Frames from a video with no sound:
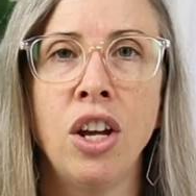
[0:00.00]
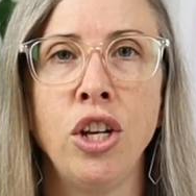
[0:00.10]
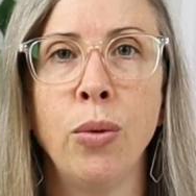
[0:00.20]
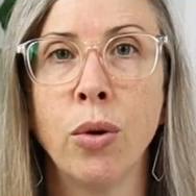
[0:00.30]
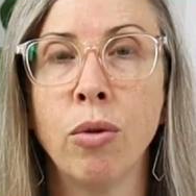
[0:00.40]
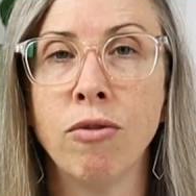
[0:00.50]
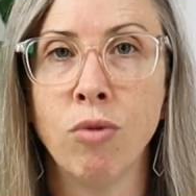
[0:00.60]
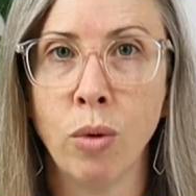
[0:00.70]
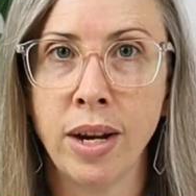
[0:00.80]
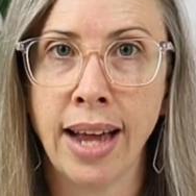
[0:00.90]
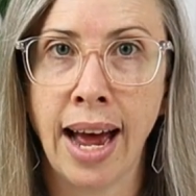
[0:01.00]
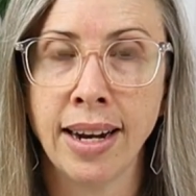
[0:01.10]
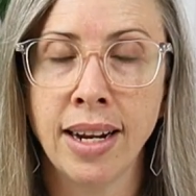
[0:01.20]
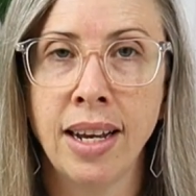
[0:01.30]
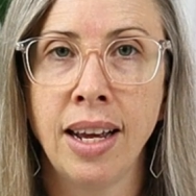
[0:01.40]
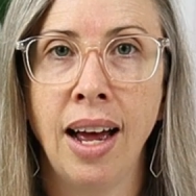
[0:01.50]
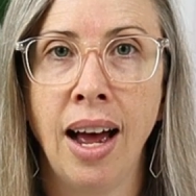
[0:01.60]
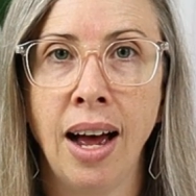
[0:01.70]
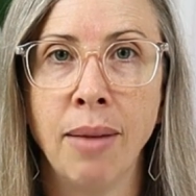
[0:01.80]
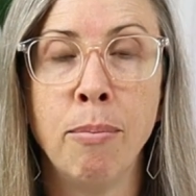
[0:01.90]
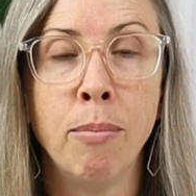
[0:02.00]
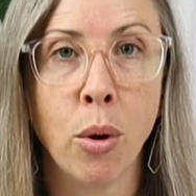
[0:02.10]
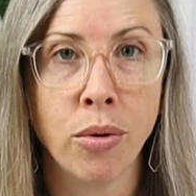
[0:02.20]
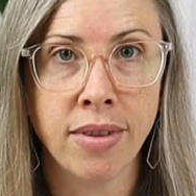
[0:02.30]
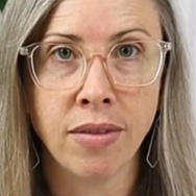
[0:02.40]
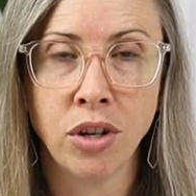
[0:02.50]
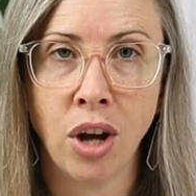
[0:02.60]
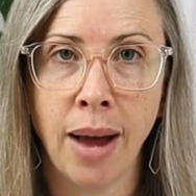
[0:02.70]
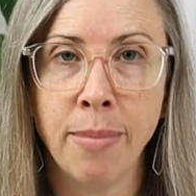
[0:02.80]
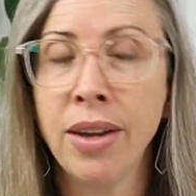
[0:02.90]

You want to avoid that most of the time.